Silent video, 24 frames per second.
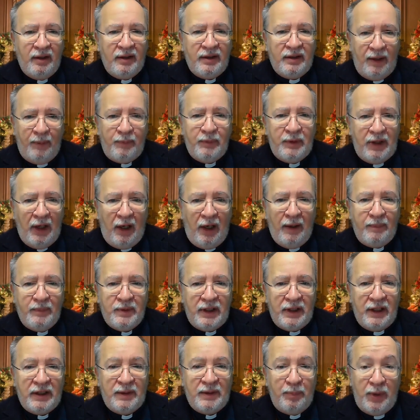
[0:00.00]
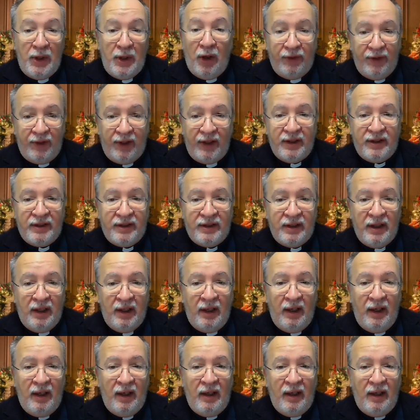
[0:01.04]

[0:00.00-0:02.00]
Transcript: Sometimes it's beyond us.